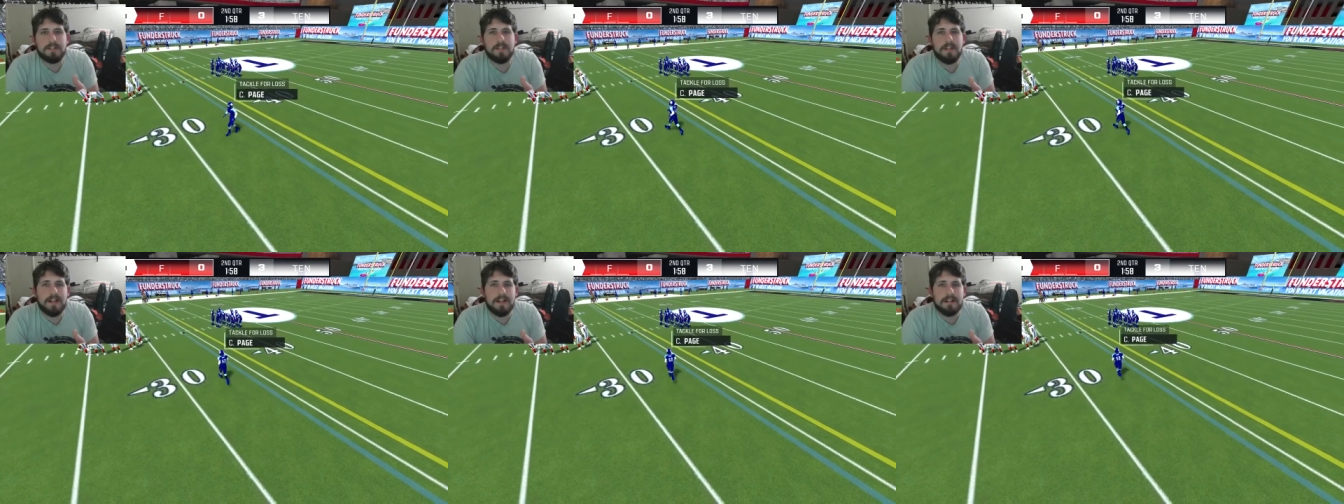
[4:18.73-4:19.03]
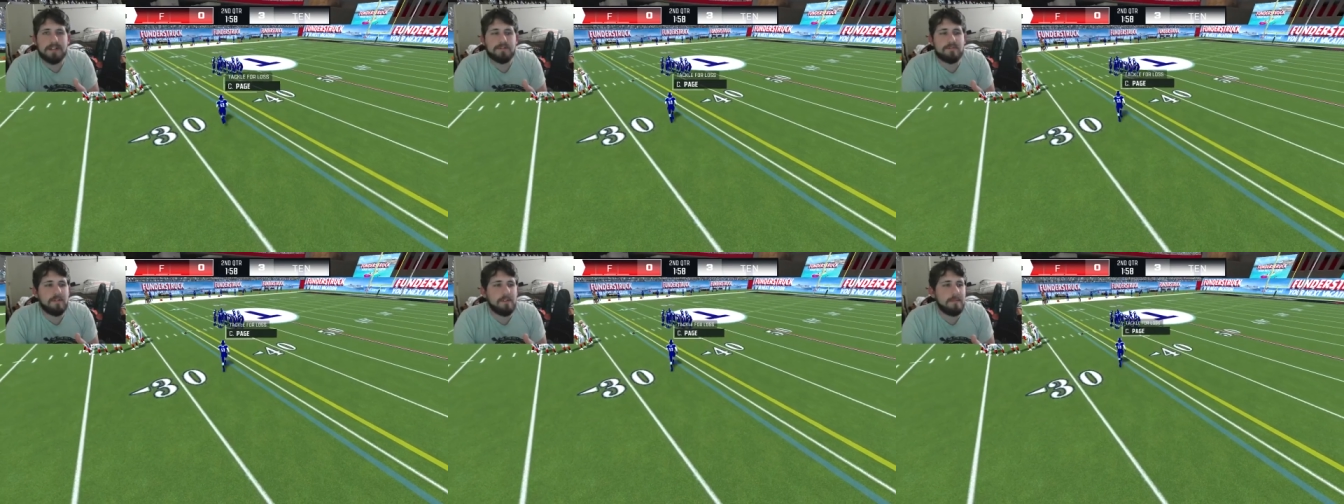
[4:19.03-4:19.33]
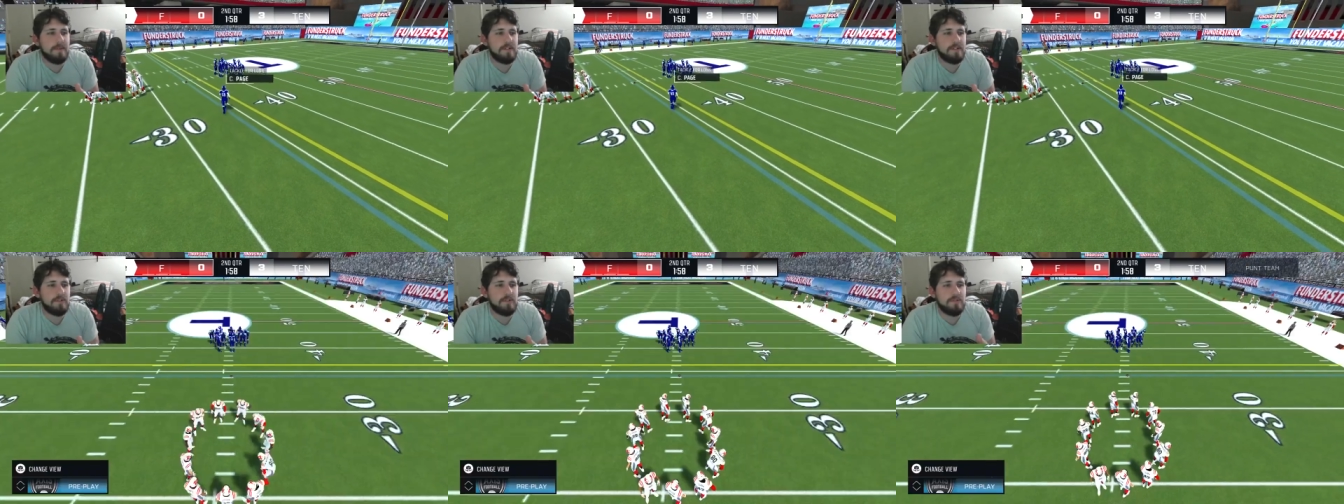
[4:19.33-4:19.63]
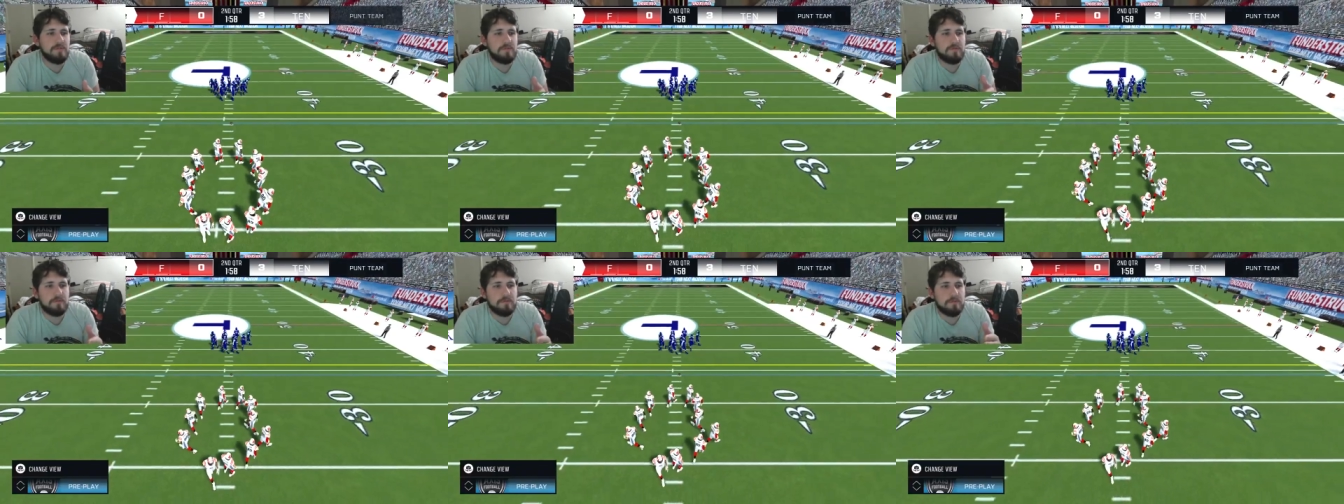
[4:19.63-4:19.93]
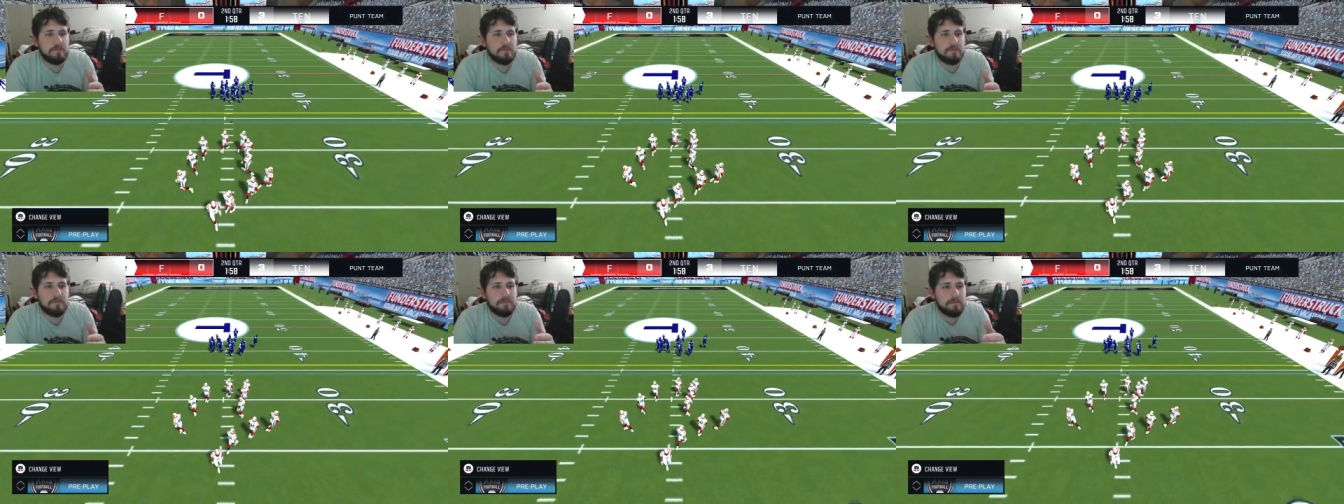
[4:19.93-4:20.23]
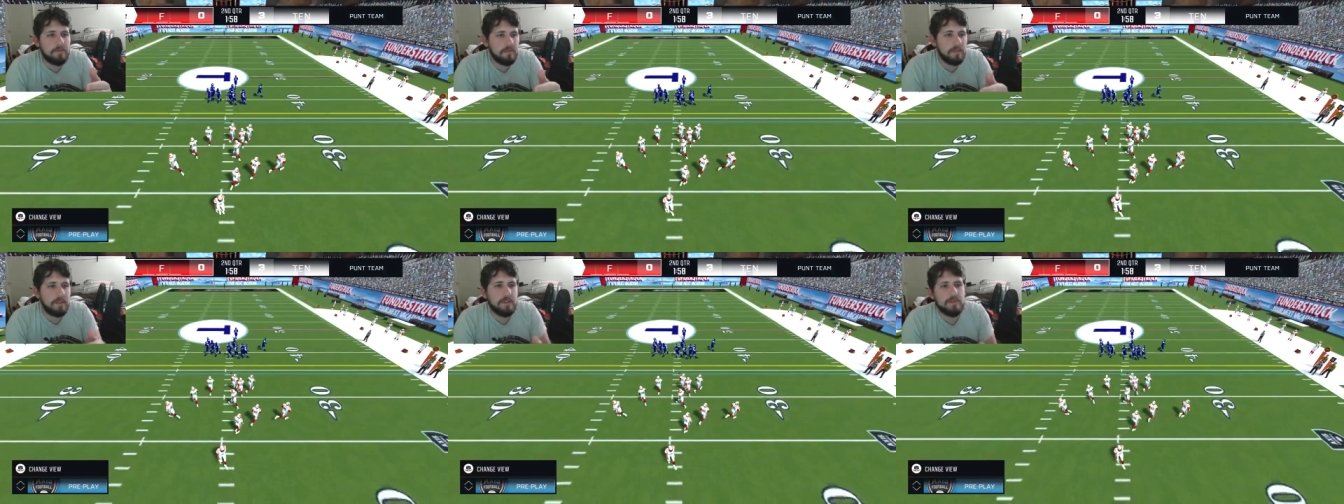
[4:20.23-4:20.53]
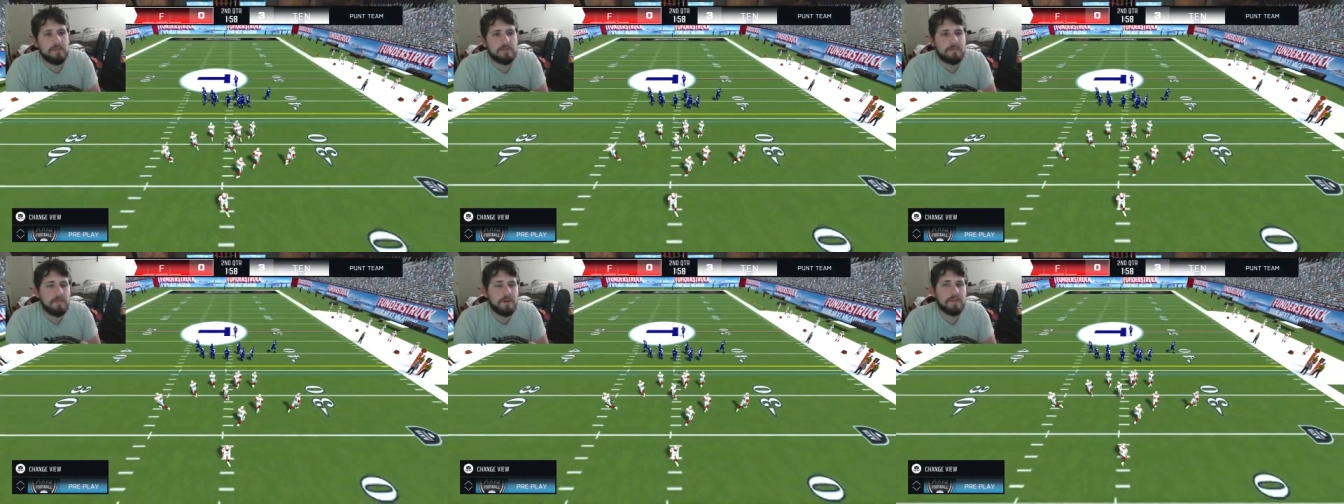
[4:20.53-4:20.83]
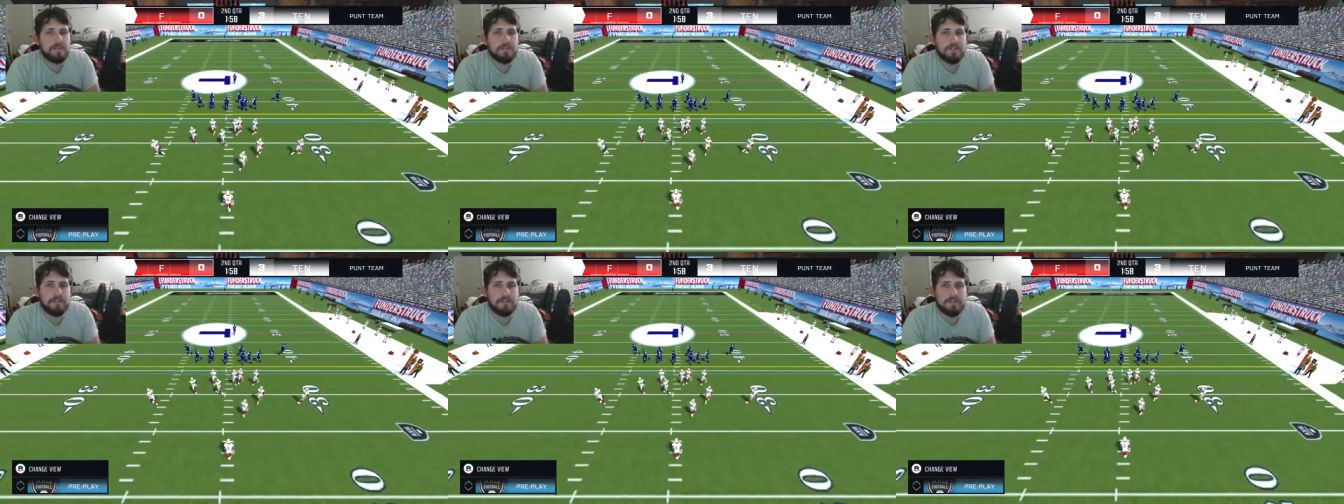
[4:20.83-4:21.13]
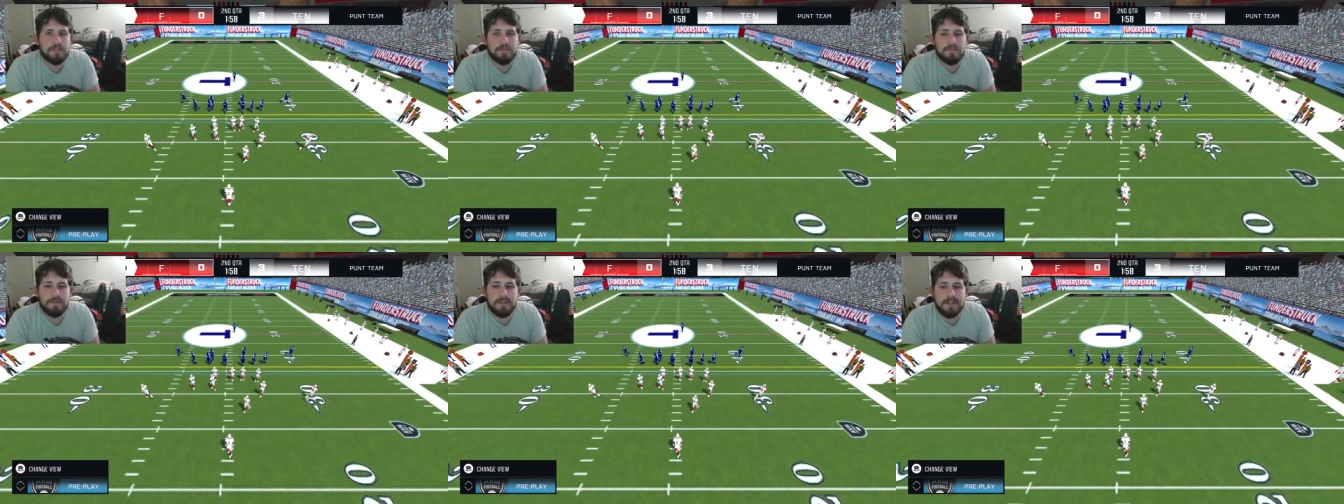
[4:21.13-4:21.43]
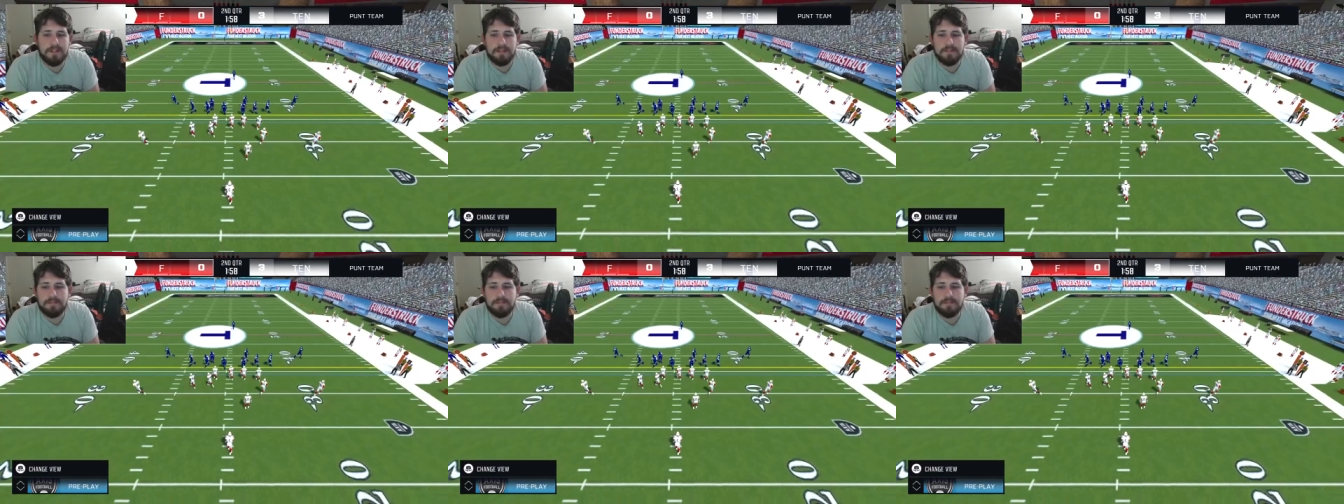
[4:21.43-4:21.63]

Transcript: line of scrimmage, lose most of their speed.